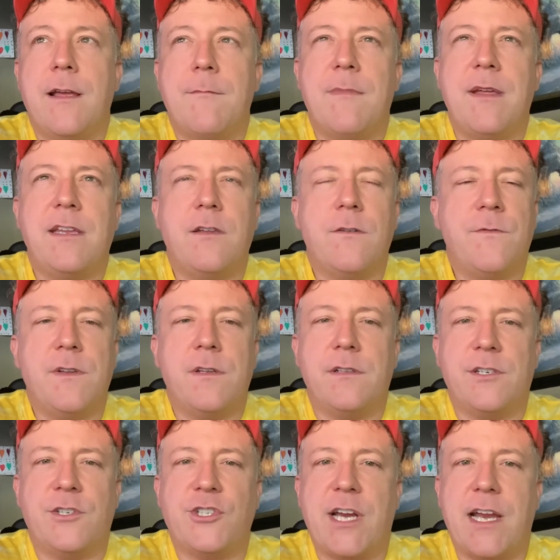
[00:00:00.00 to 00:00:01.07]
make you feel
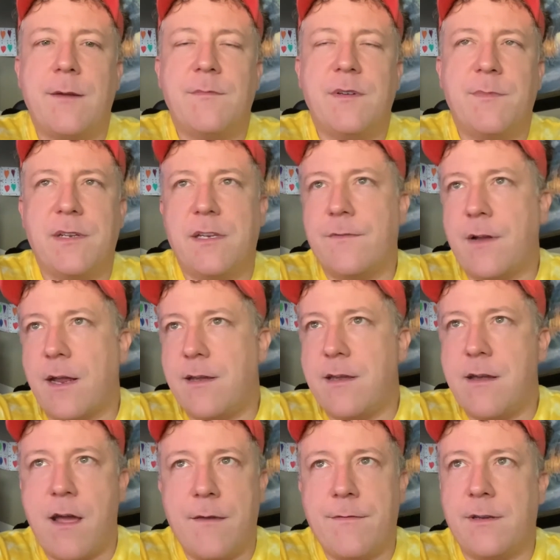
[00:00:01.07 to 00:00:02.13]
ashamed, but you've got
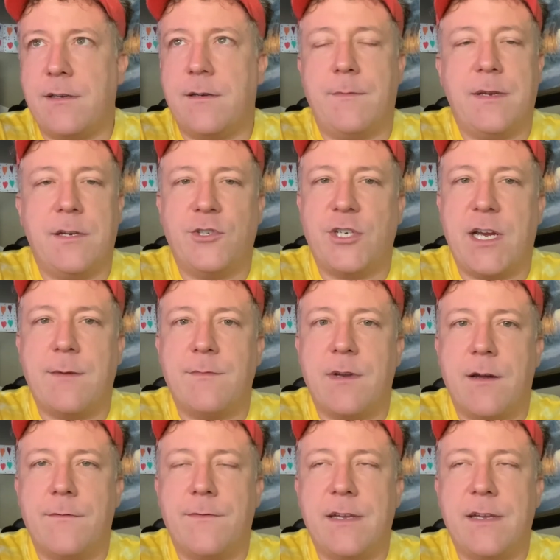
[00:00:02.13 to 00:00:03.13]
nothing to be ashamed of.